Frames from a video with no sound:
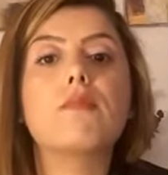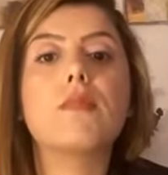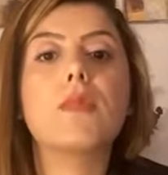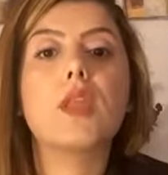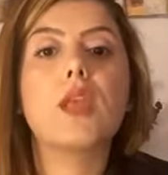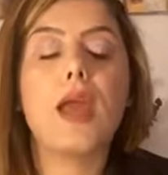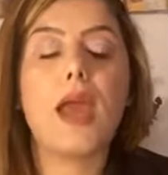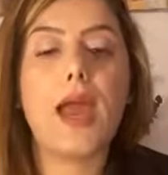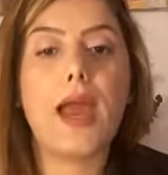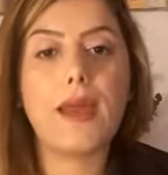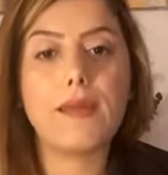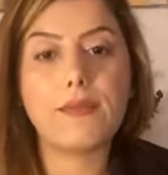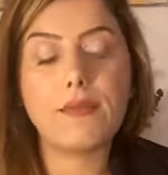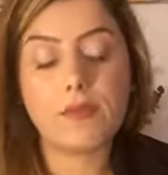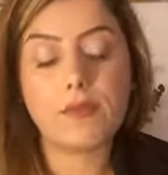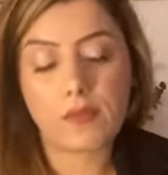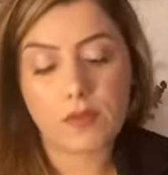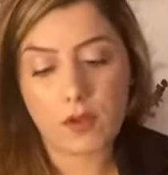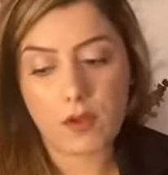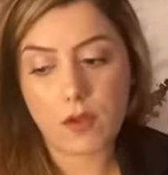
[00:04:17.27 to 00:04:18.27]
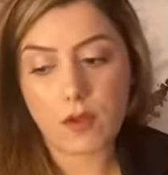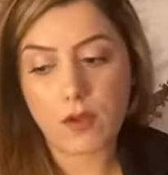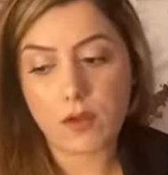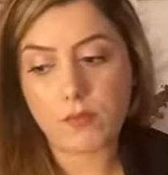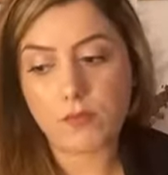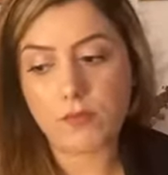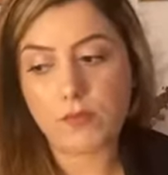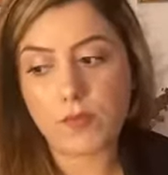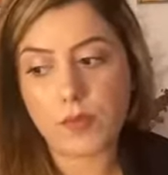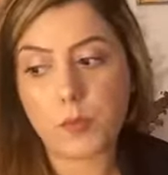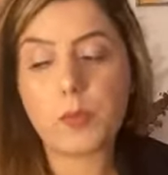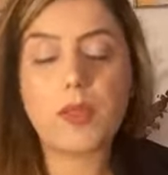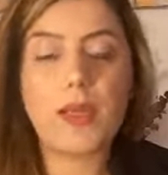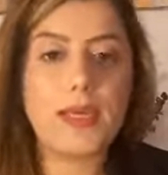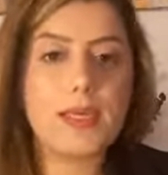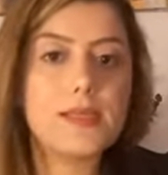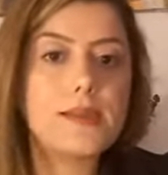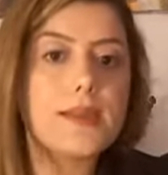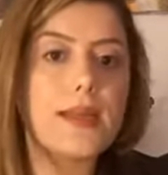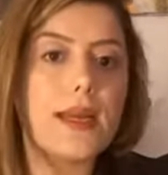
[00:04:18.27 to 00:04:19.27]
at the
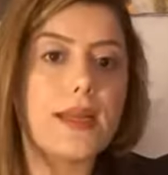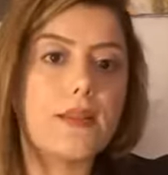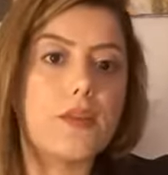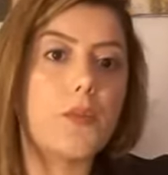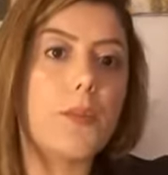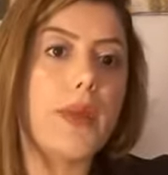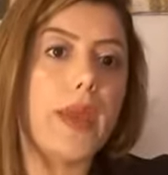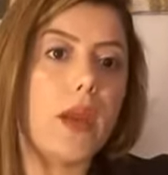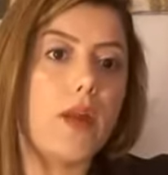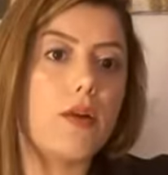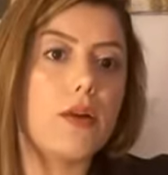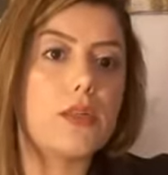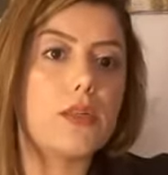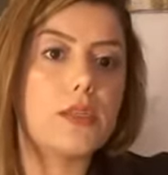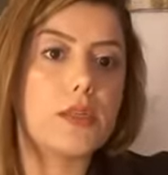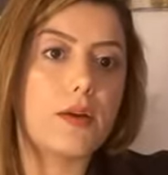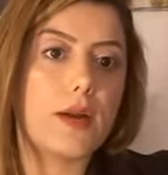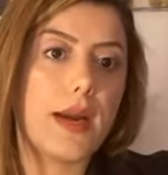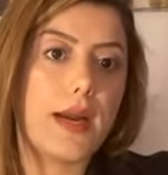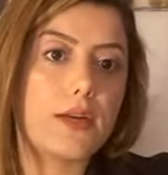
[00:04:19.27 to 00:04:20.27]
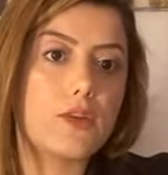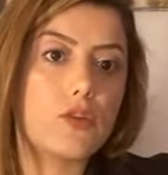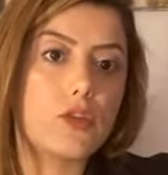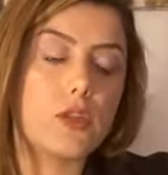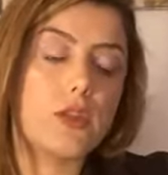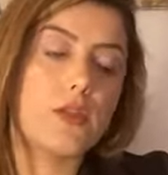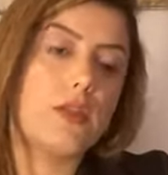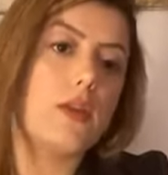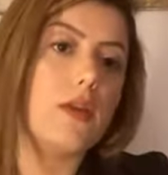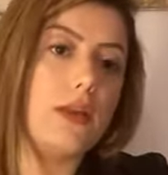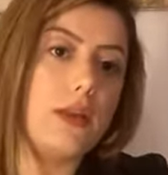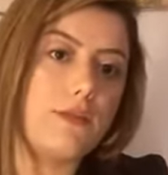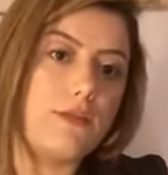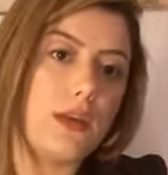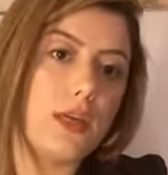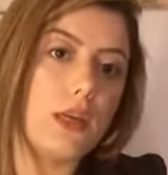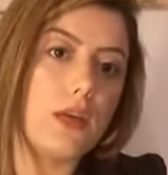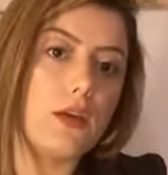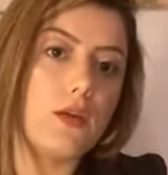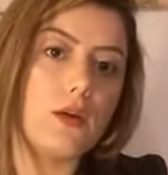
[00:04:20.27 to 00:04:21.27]
place that their parents are they're
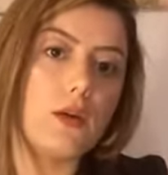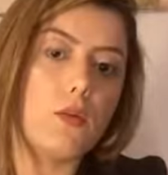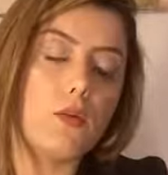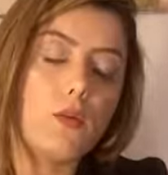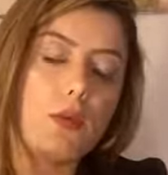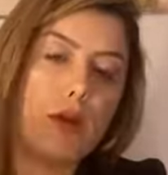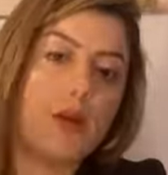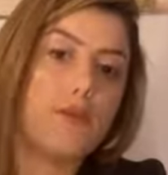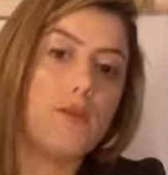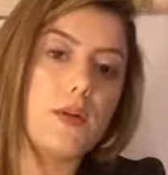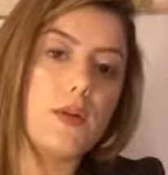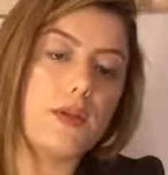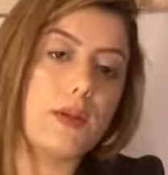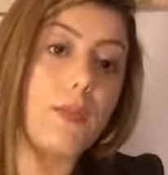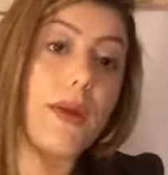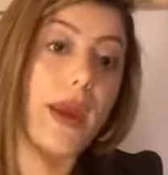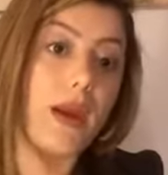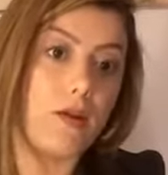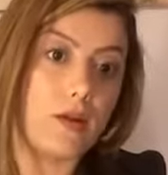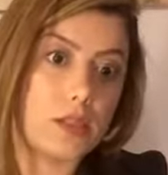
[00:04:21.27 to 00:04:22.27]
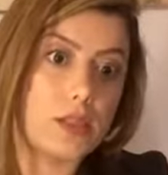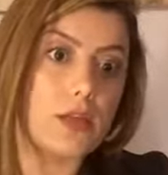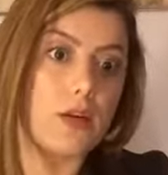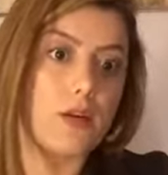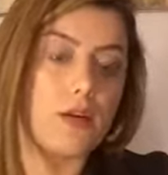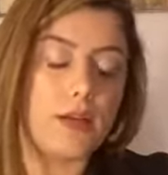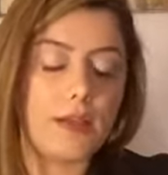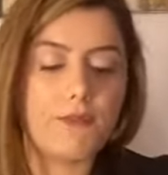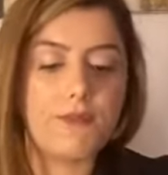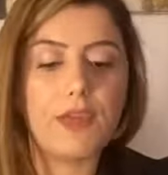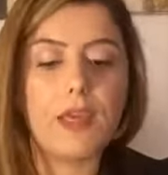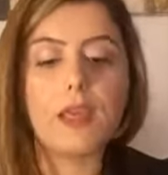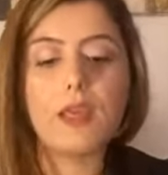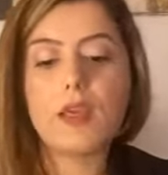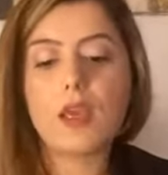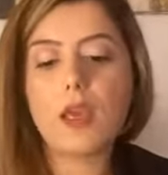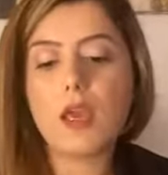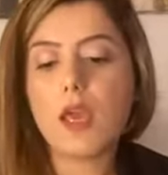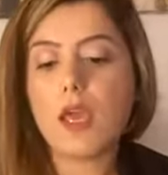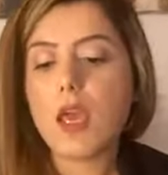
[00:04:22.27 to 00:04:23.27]
living, wherever their parents are living
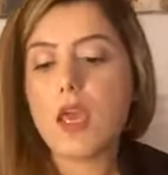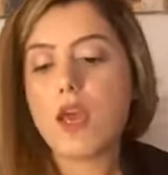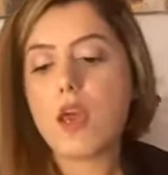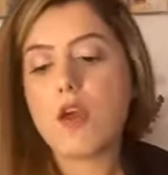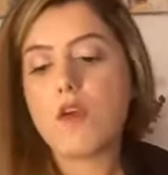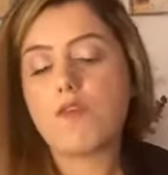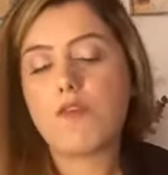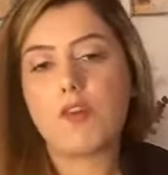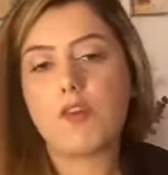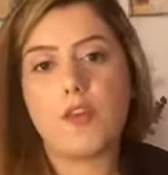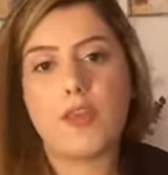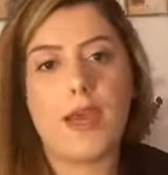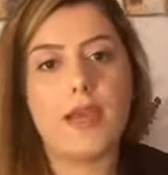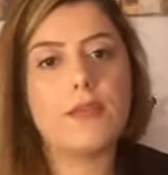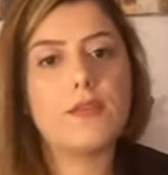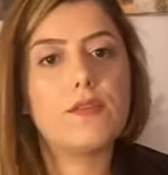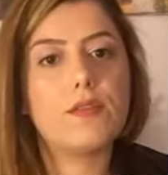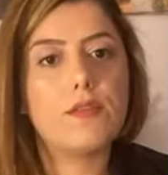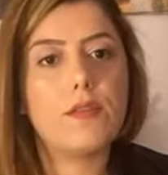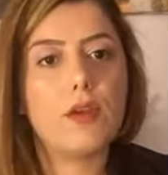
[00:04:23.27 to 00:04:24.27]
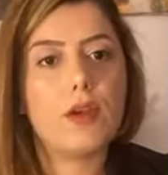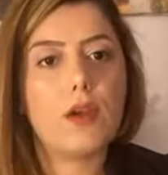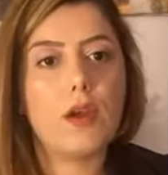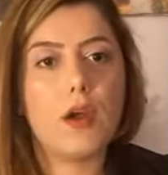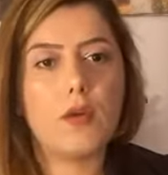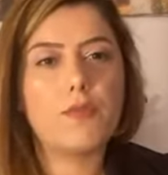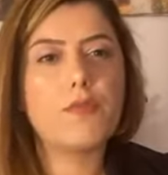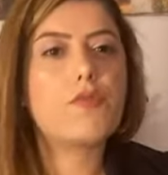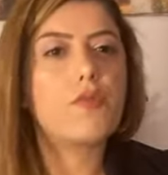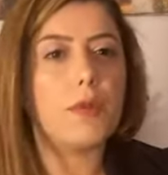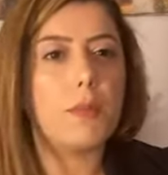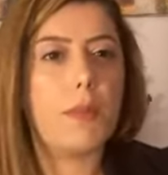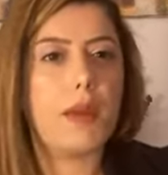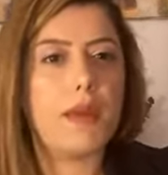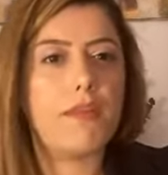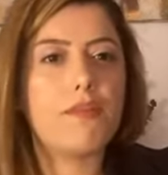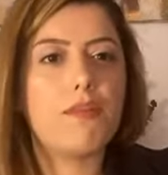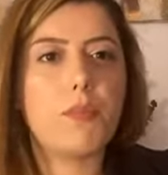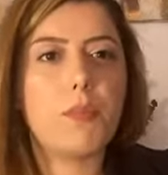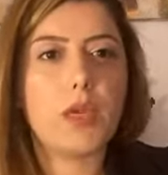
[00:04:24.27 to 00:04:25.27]
for that
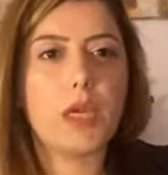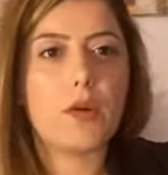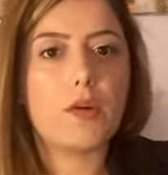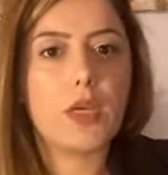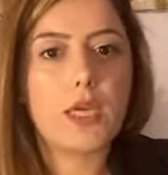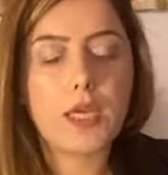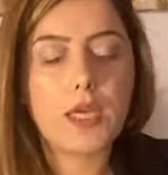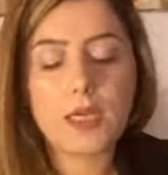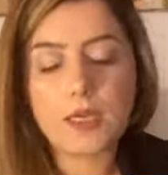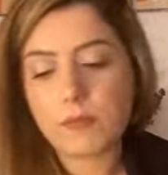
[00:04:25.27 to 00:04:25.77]
3-month period.